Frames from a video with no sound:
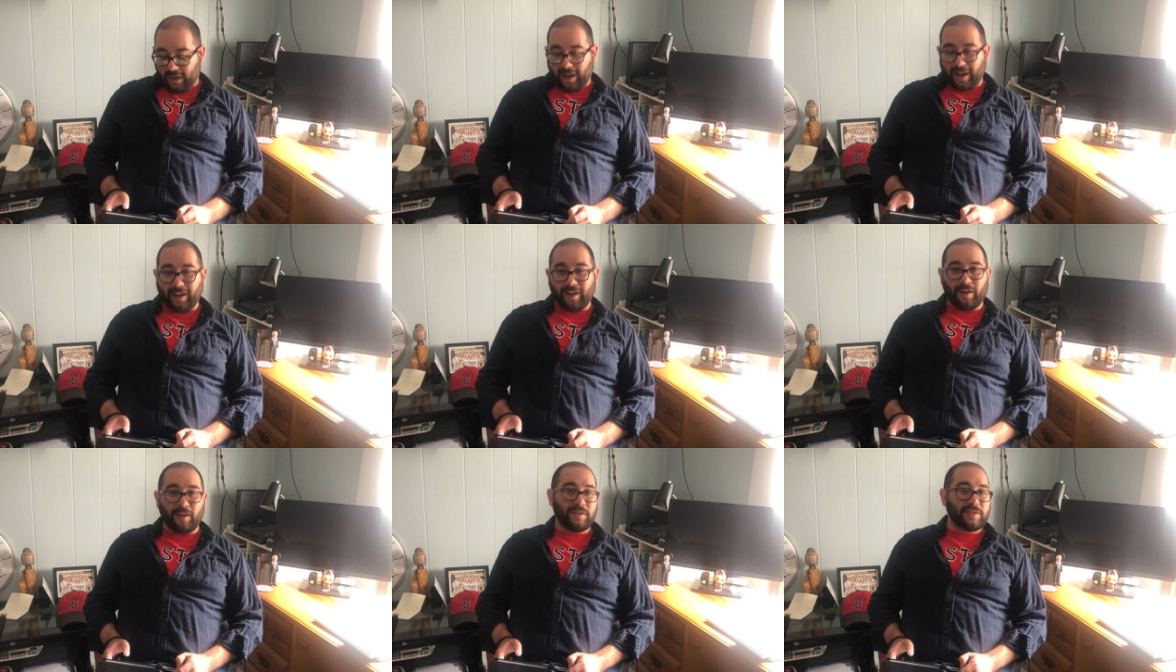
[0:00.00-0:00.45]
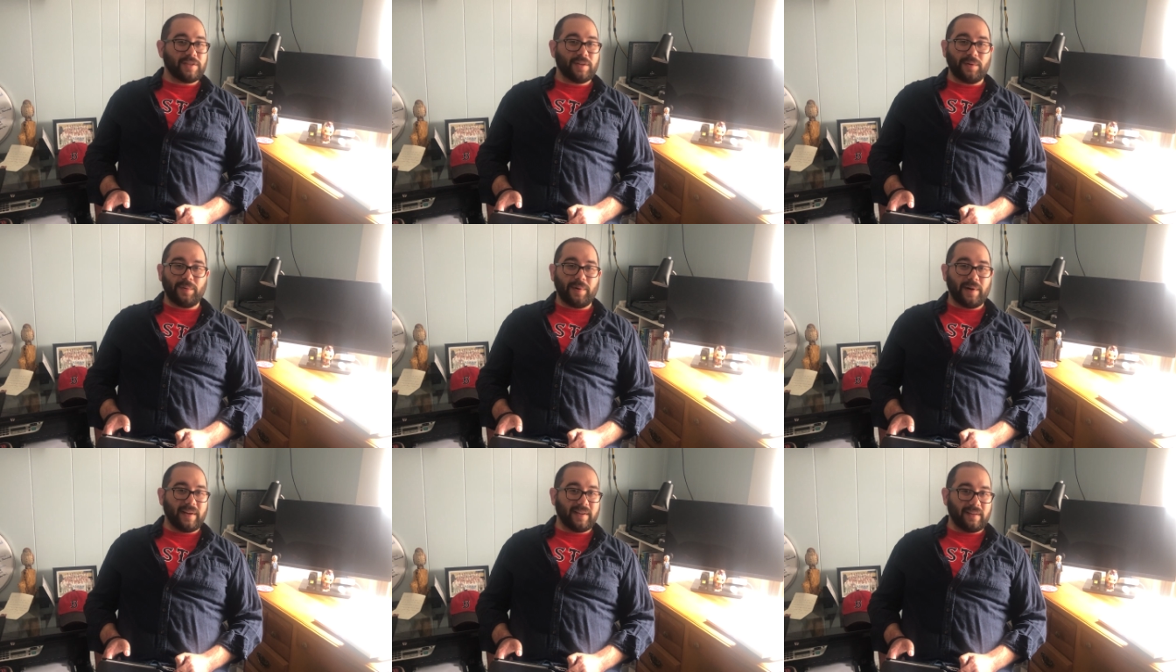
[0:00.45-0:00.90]
I also
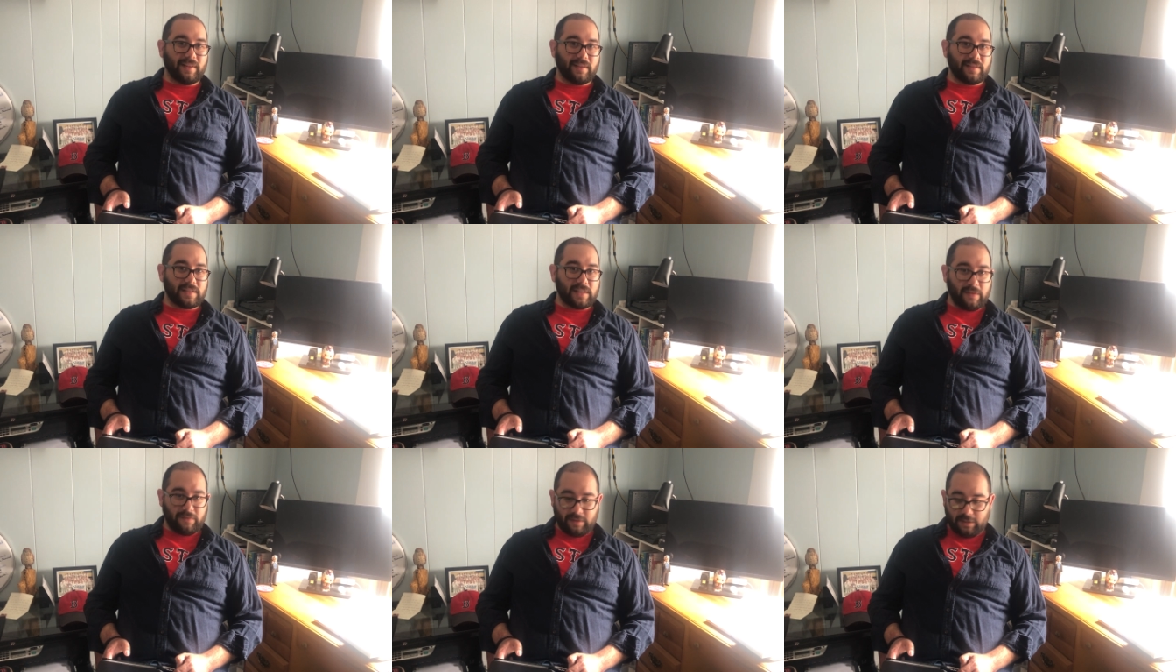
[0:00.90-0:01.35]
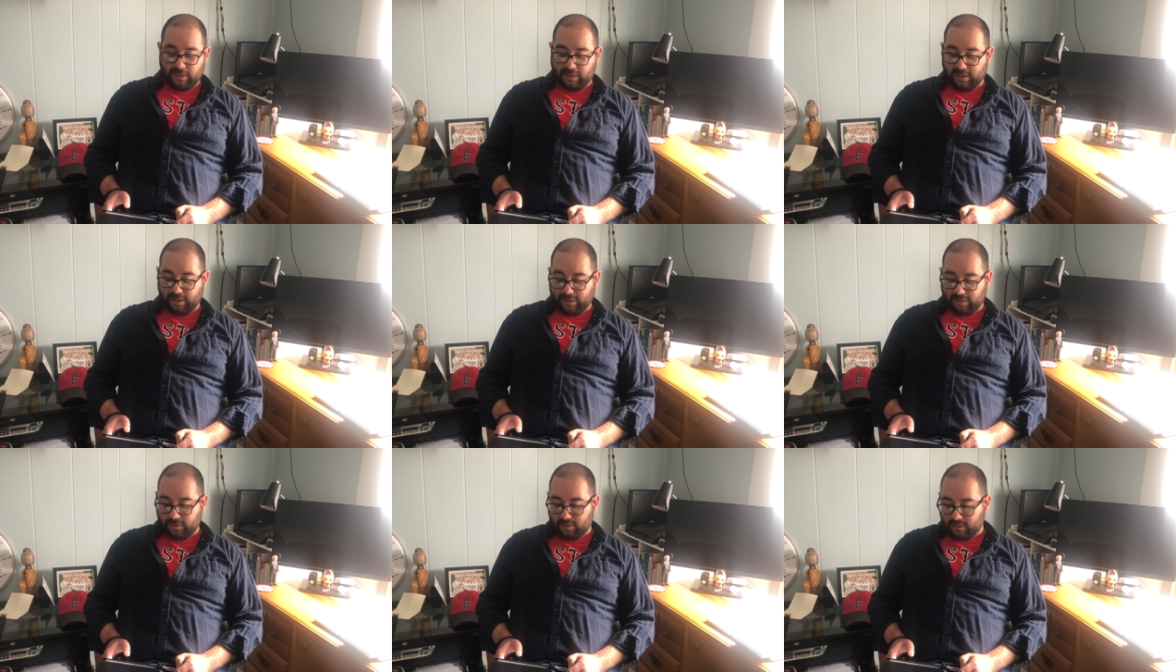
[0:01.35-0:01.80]
want your
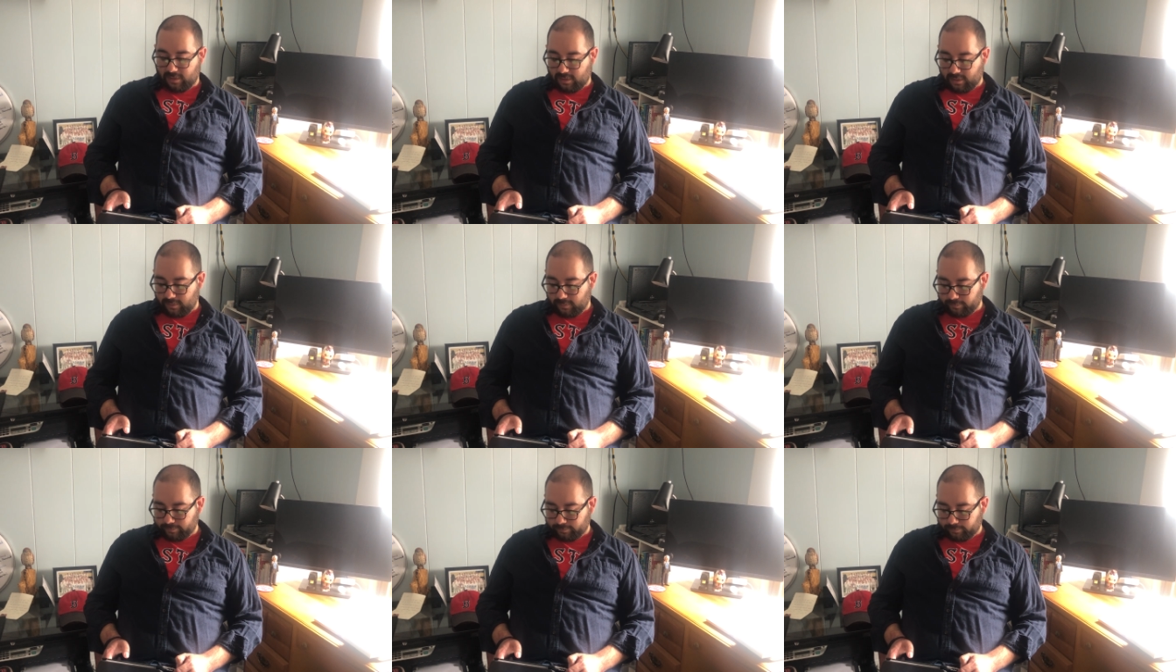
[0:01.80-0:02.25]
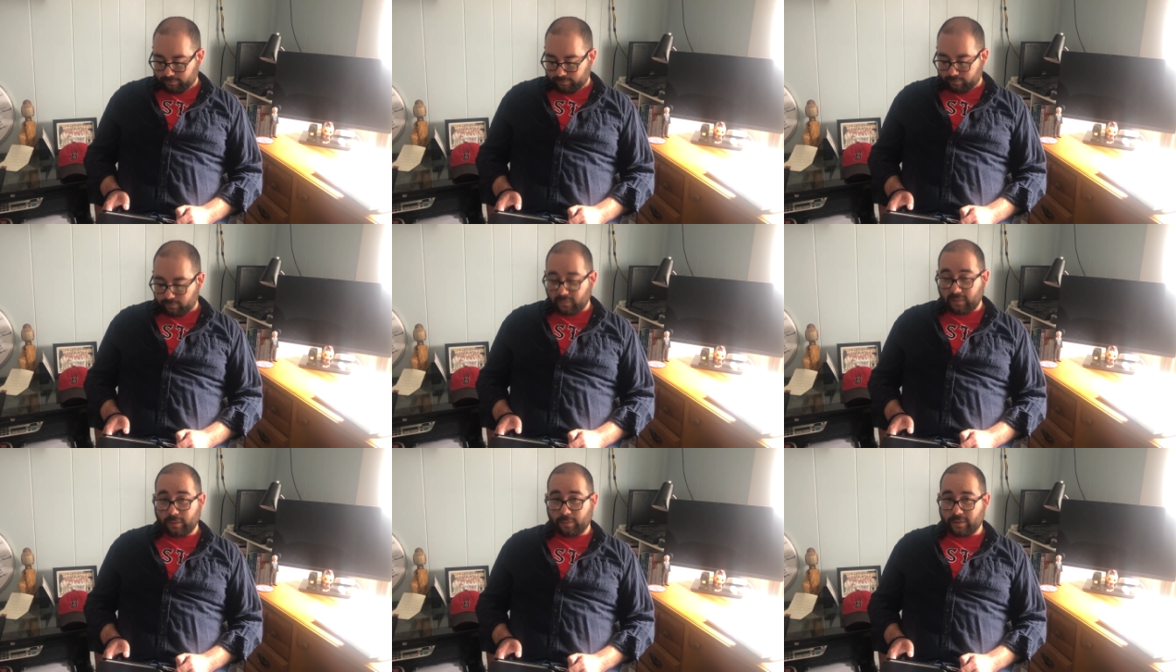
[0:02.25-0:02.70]
$7,
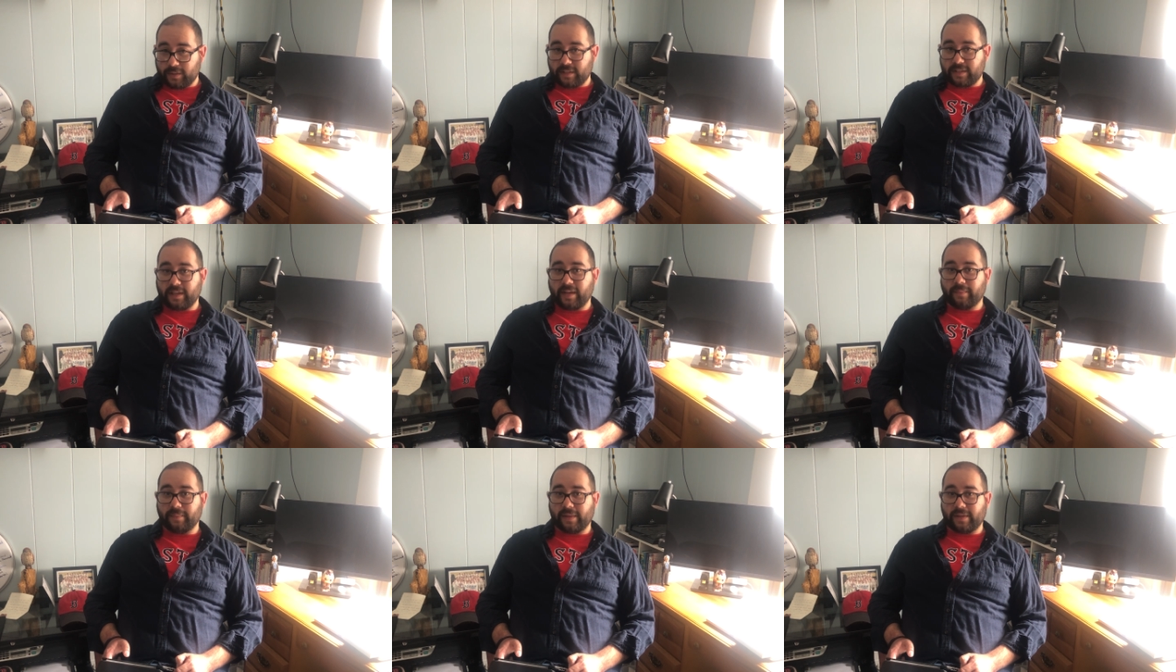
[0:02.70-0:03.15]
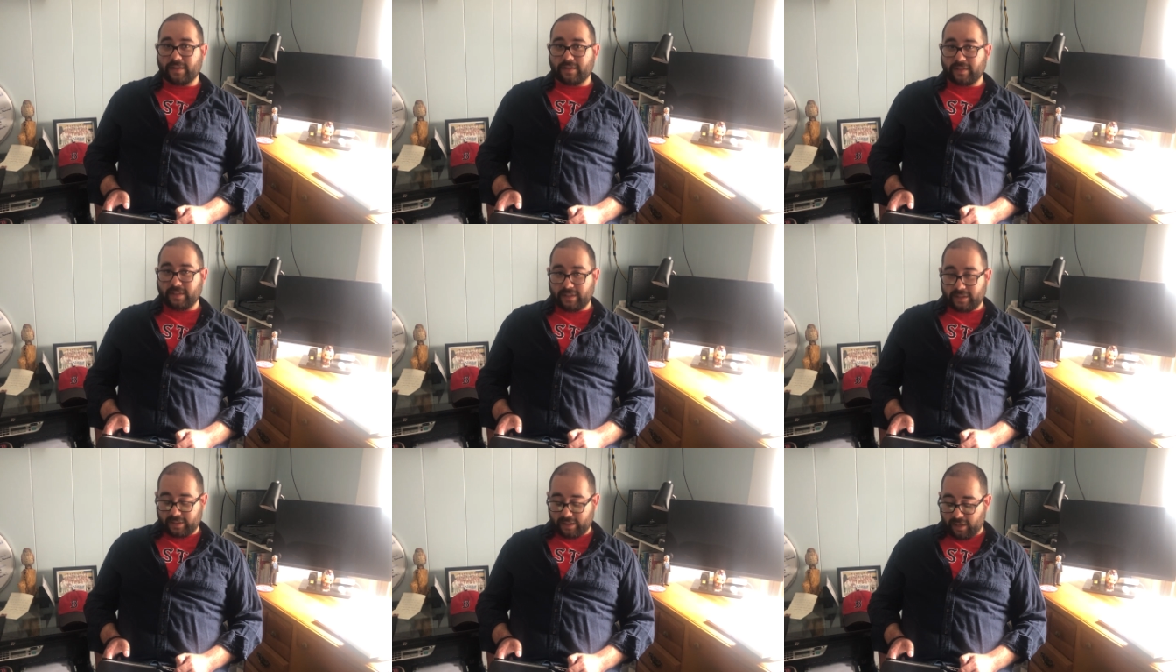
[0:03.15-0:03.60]
which is how much
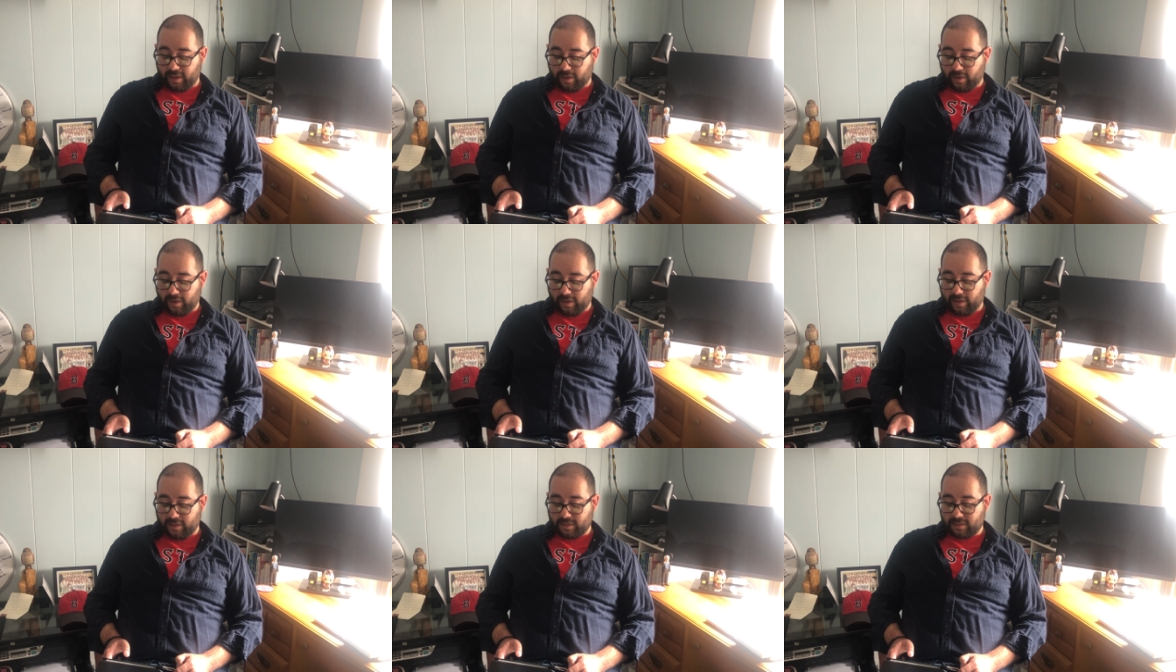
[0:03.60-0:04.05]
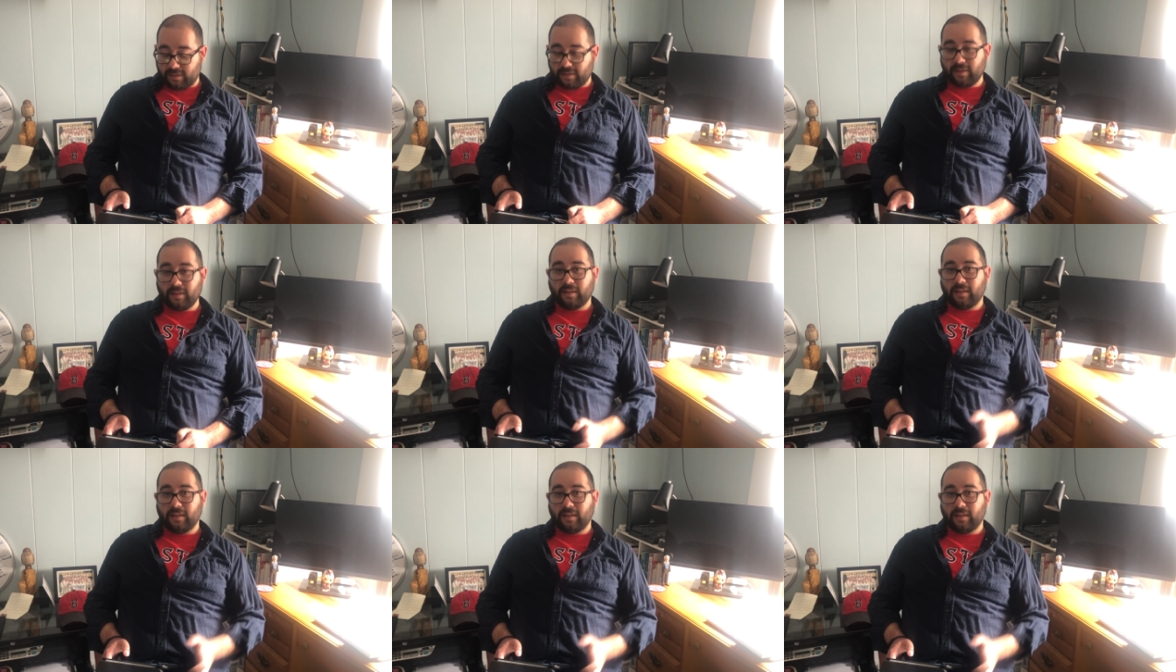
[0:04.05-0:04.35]
this thing cost.